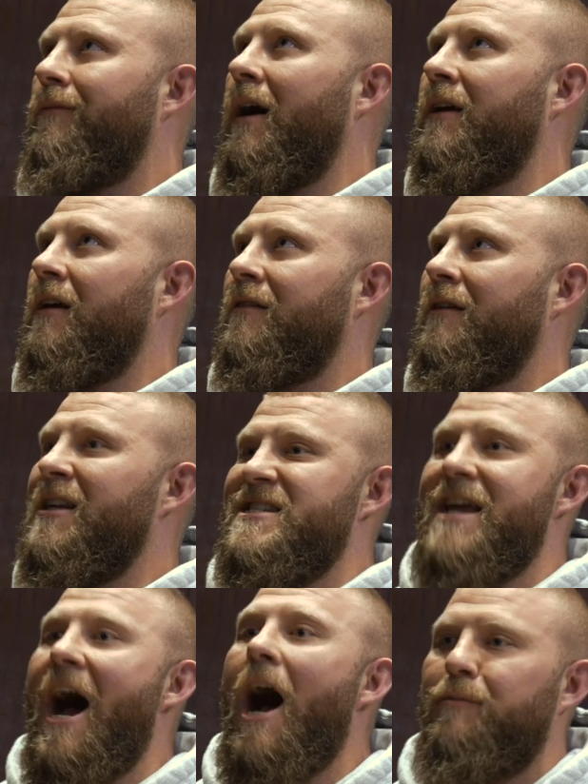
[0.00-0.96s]
I guess,
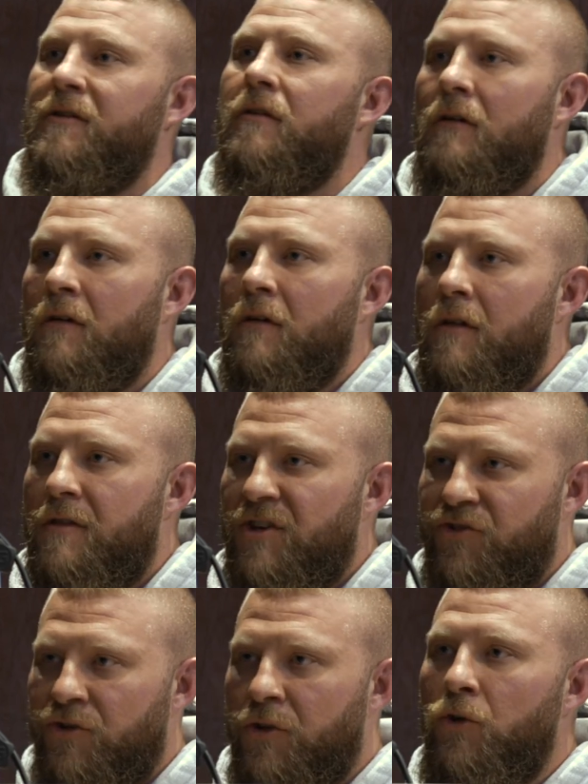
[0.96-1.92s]
adopt
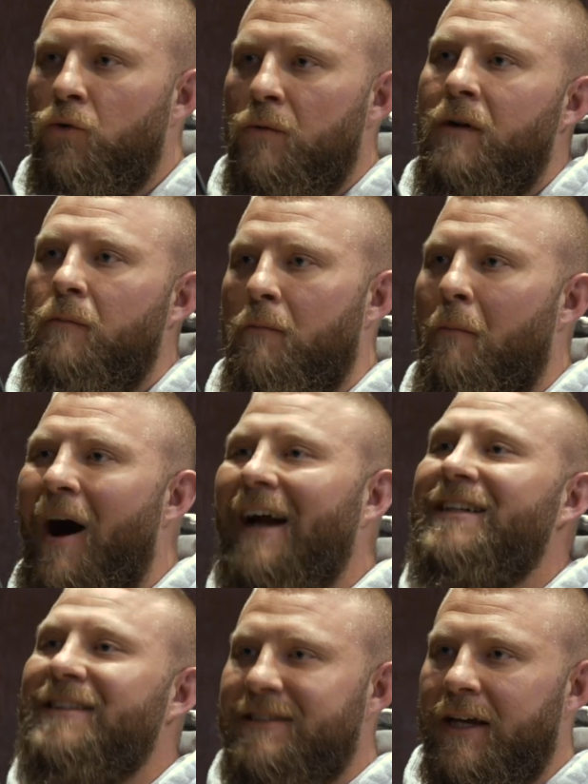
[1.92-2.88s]
this new
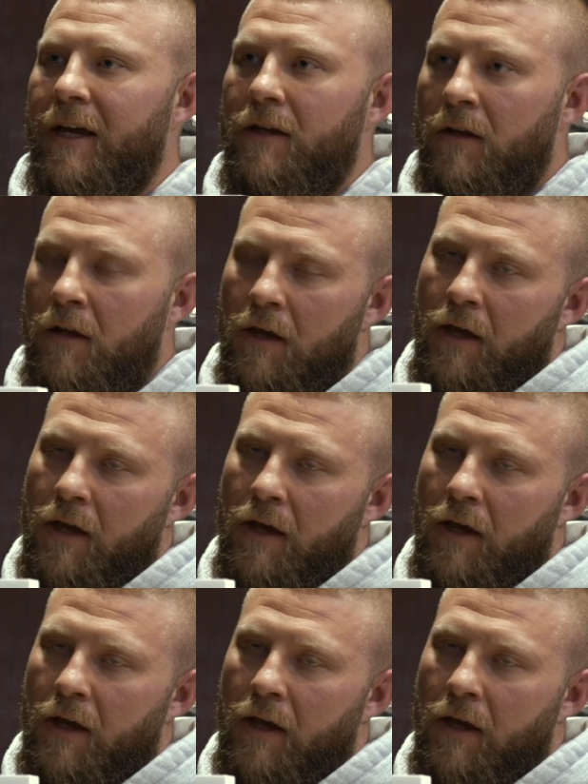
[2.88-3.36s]
mindset.